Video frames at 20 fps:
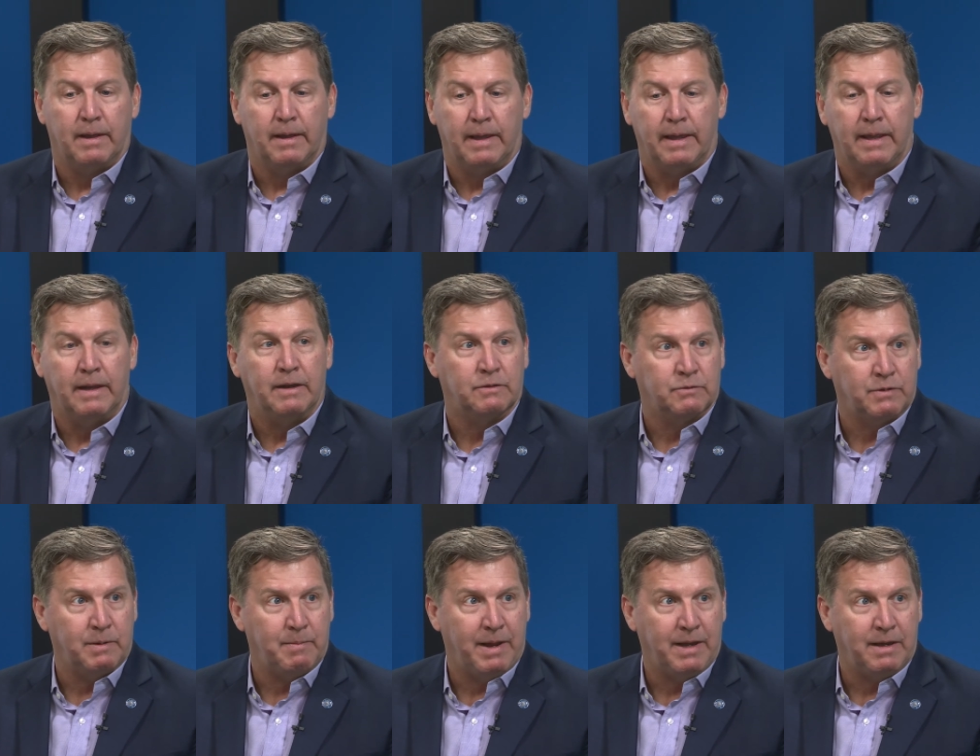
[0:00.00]

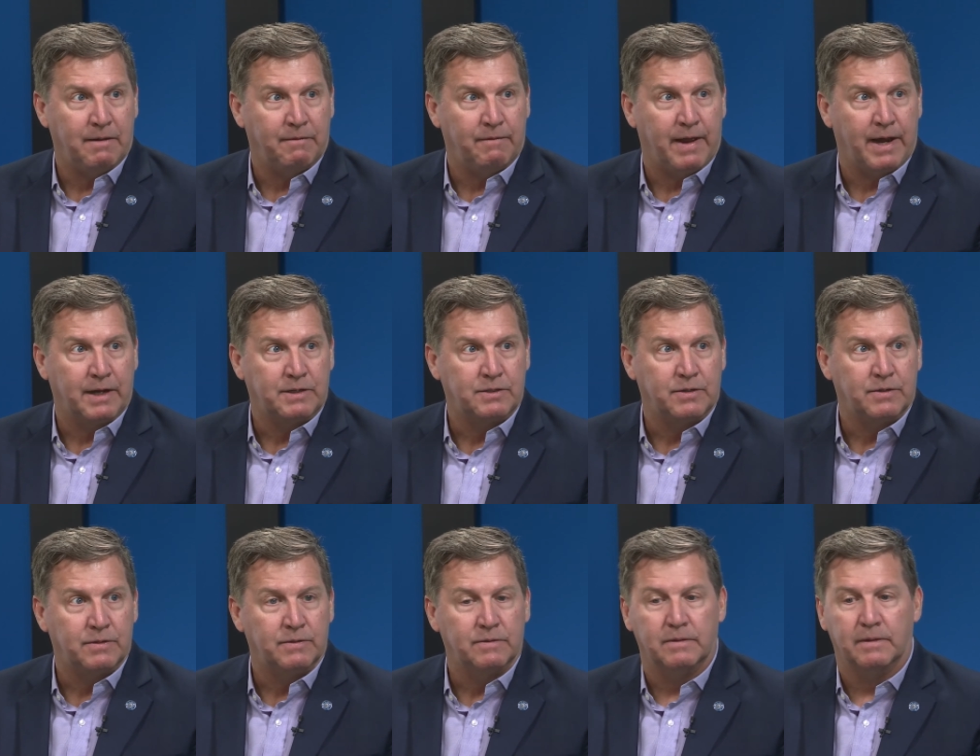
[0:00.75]
industry
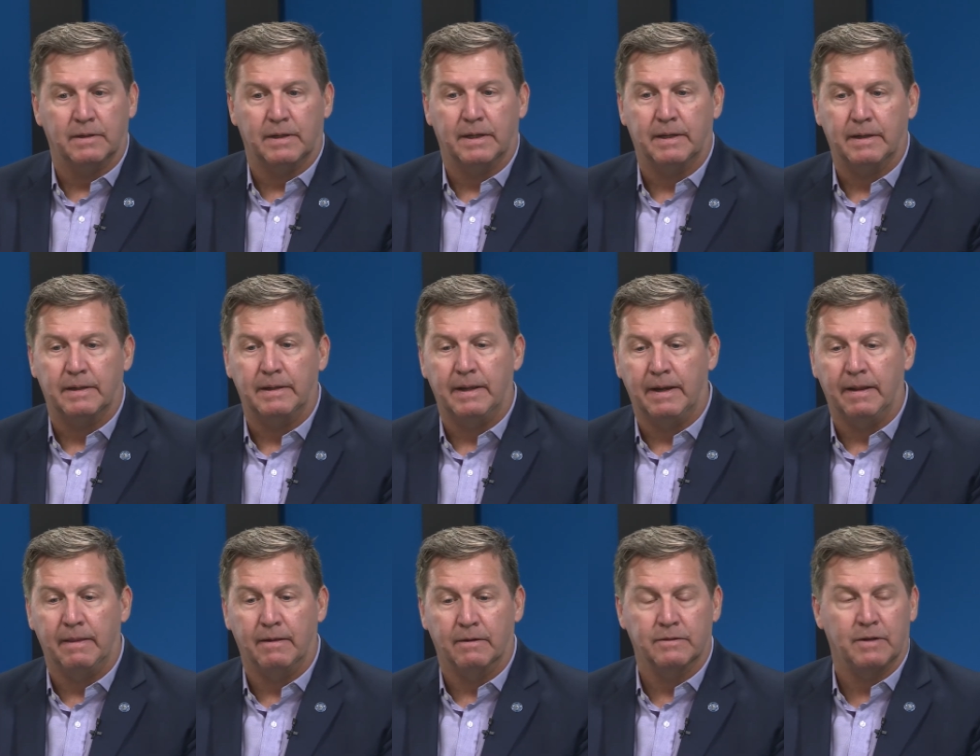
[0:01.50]
manufacturers.
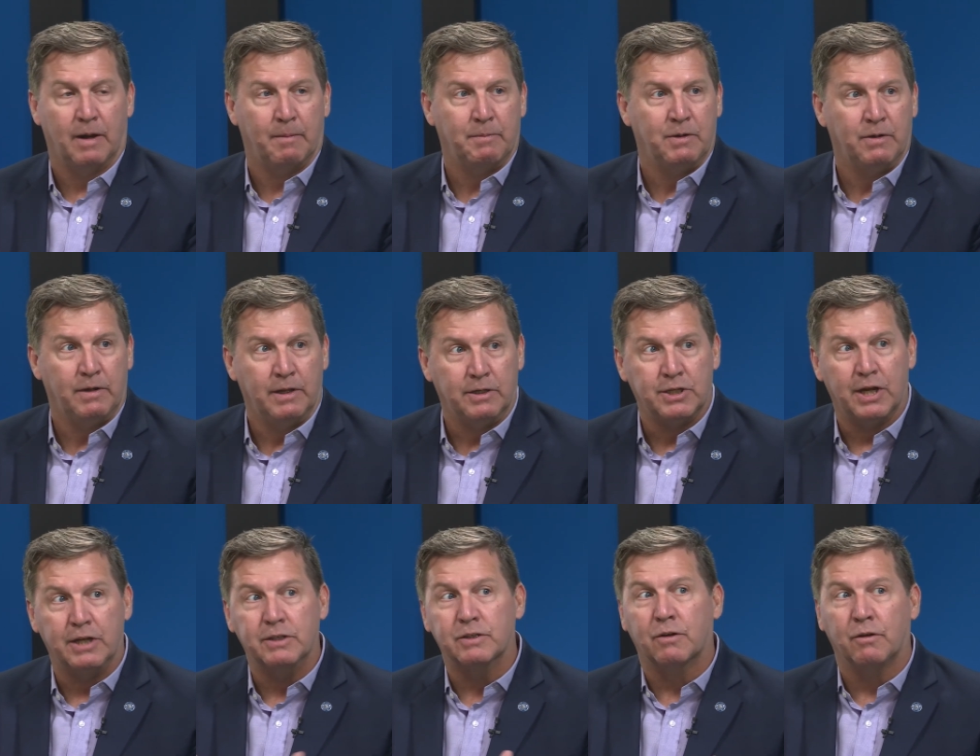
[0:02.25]
And then there's an opportunity to
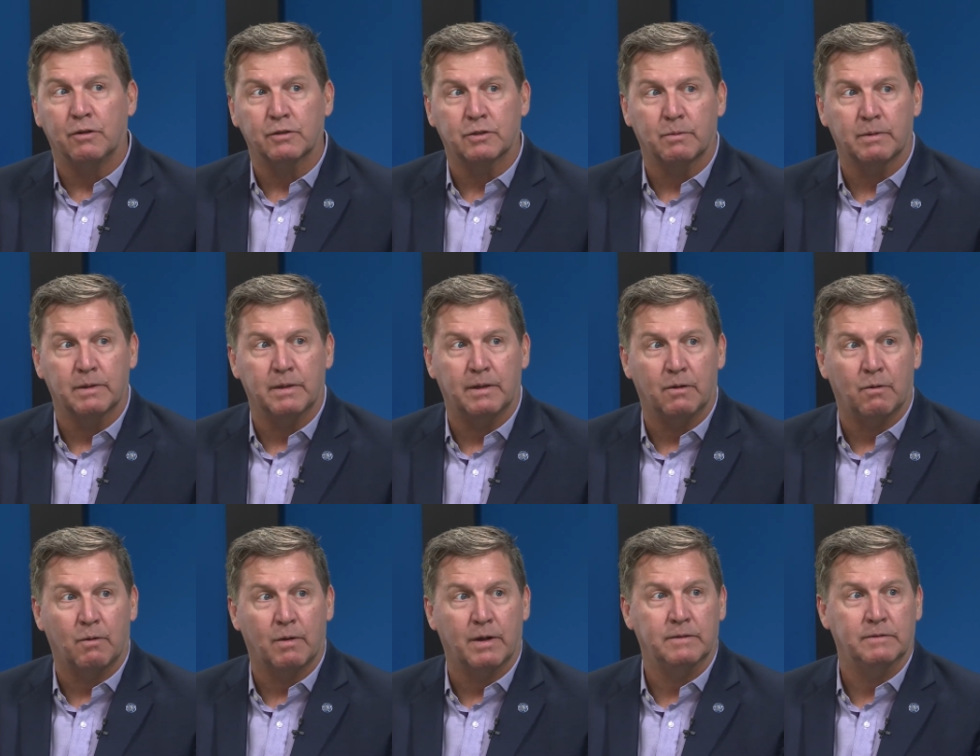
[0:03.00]
change the culture within
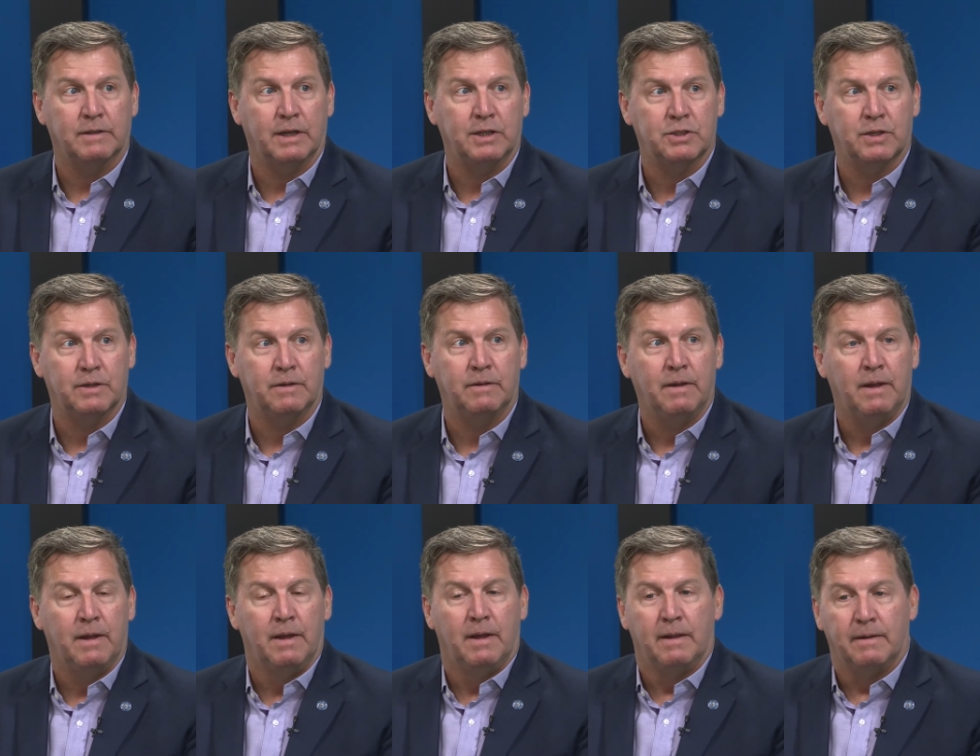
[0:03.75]
an organization
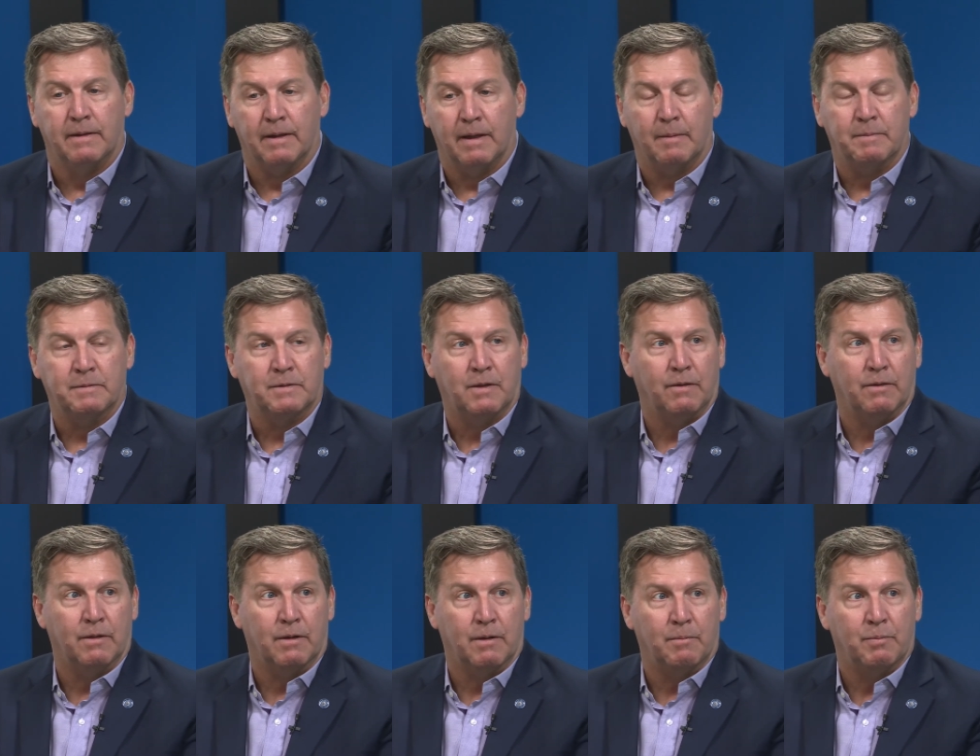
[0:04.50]
to
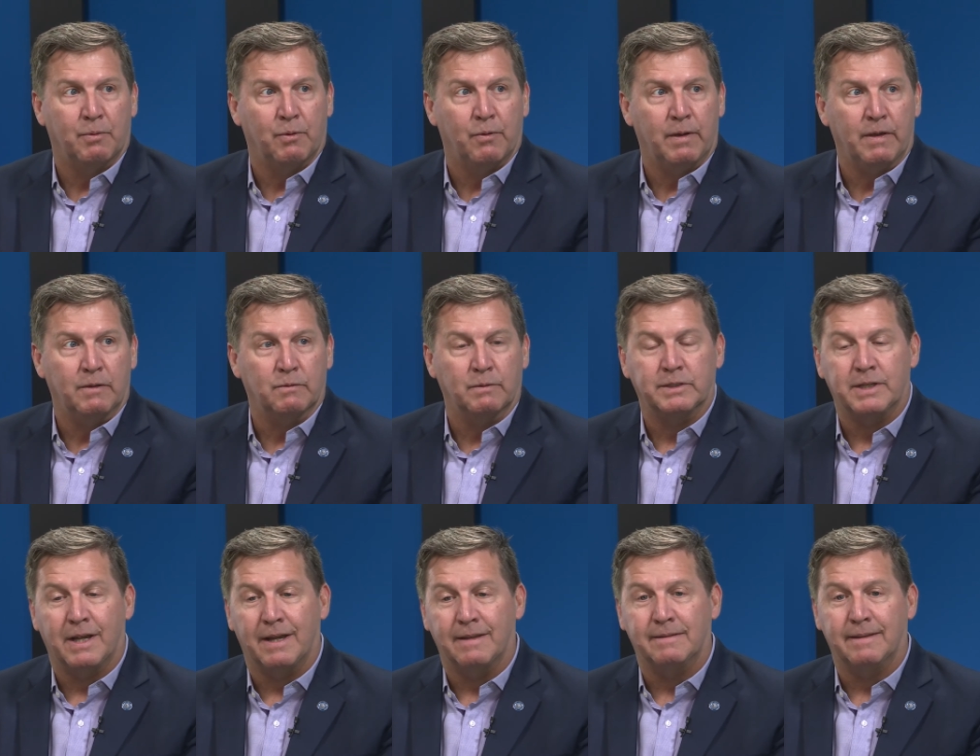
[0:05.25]
upskill their employees,
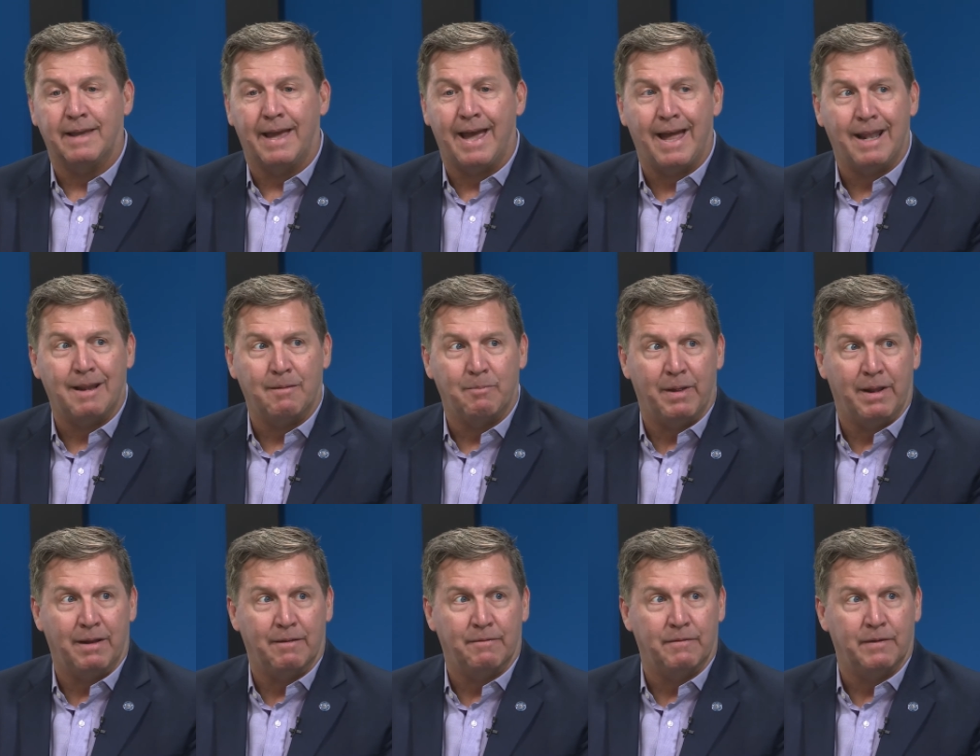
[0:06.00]
which has the added
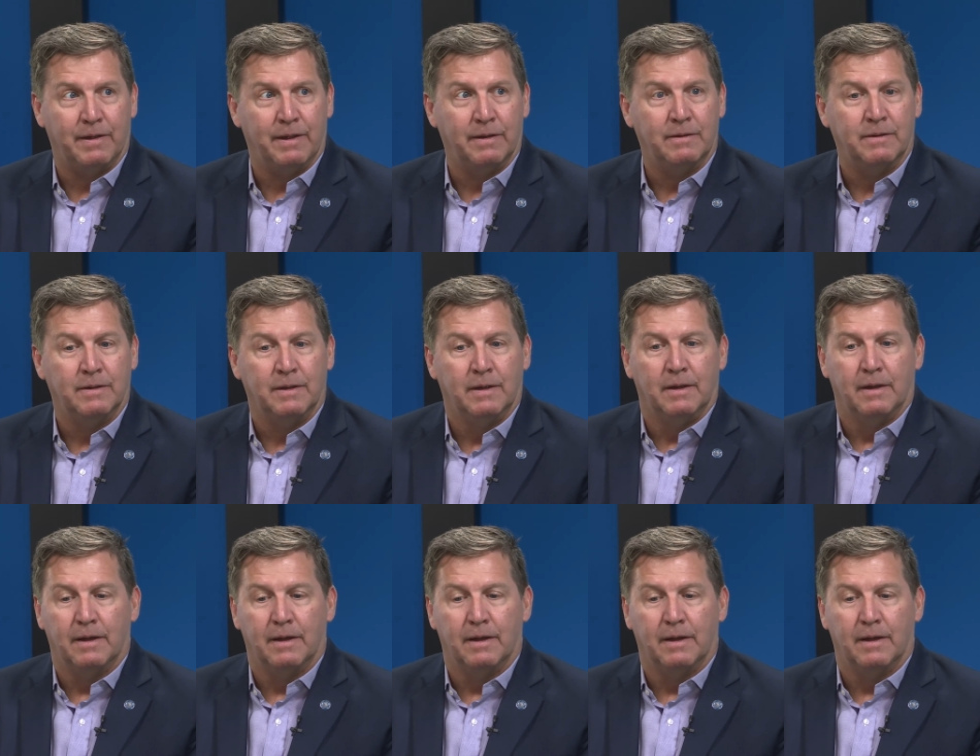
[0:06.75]
benefit